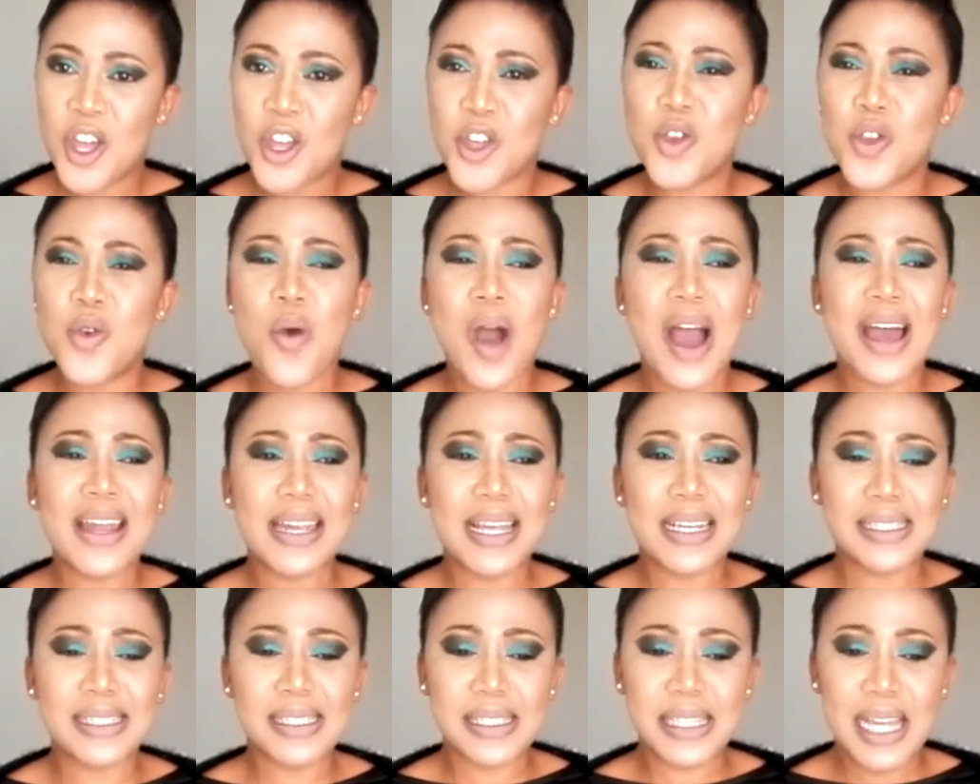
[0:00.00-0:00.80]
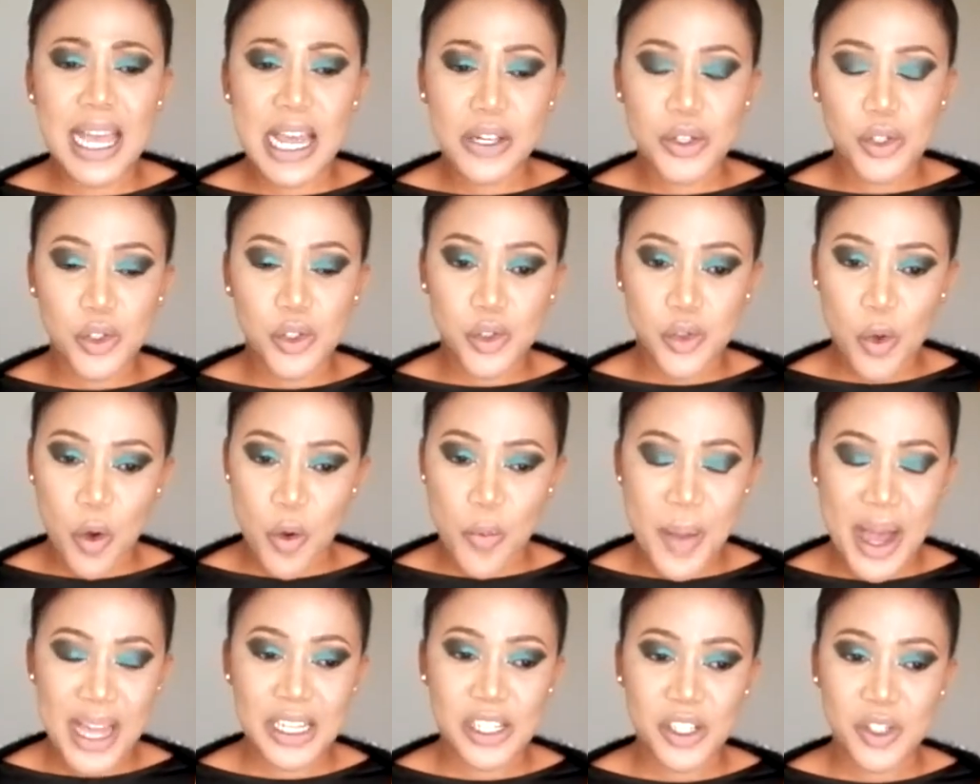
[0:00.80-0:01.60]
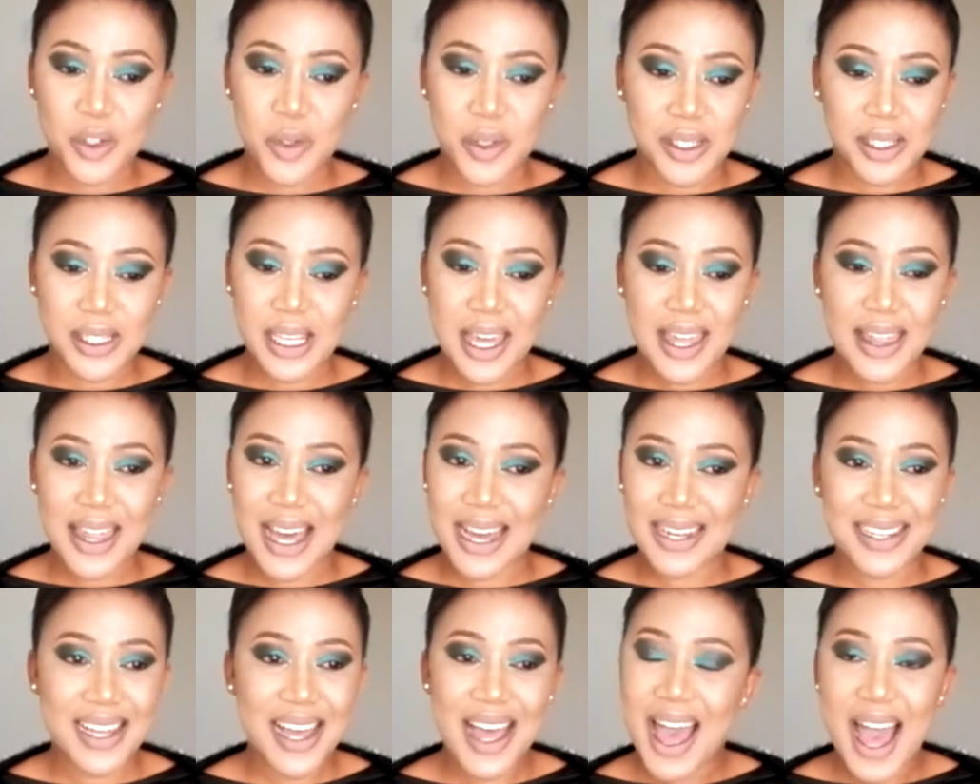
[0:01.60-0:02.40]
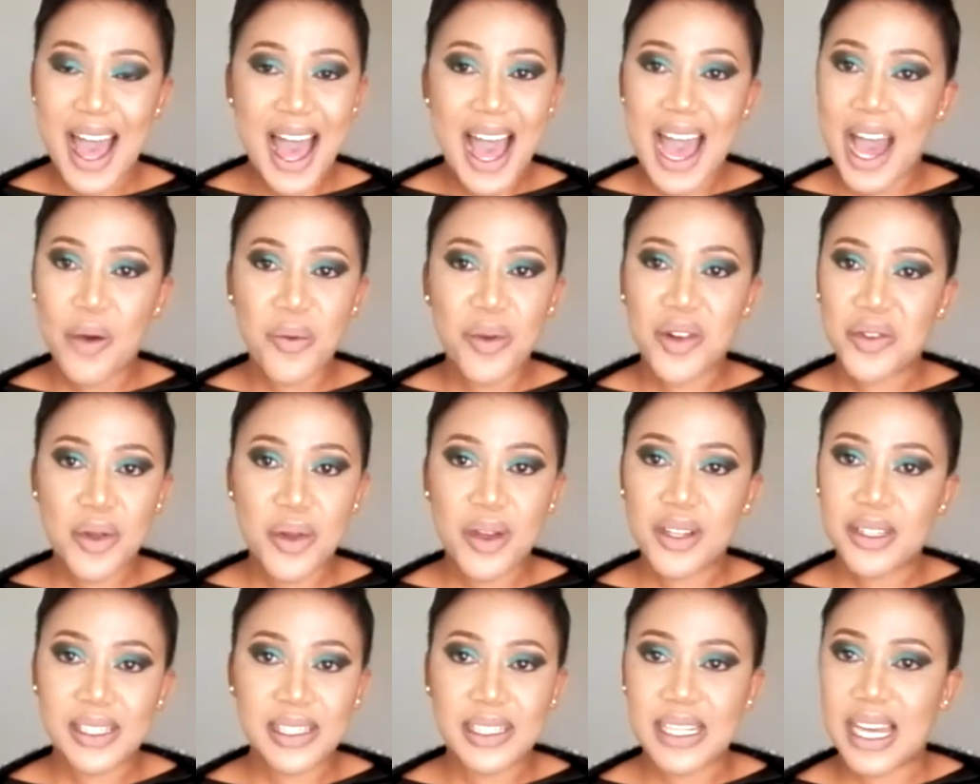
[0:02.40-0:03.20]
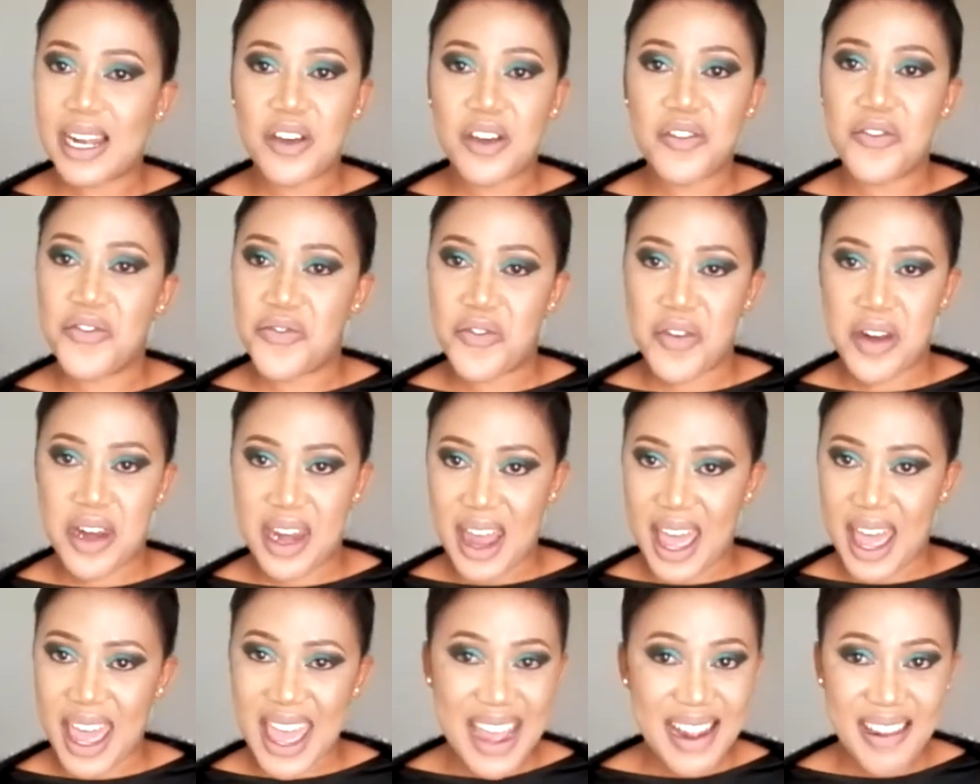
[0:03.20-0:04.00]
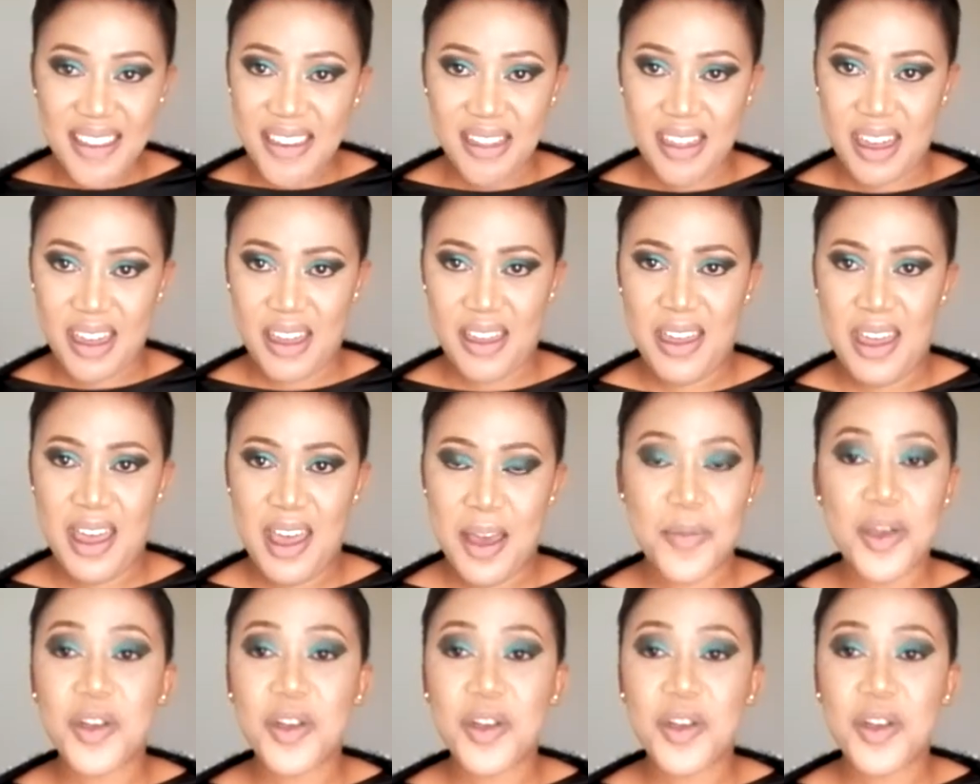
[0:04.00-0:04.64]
you understand so much to say that I will not sell out for anything.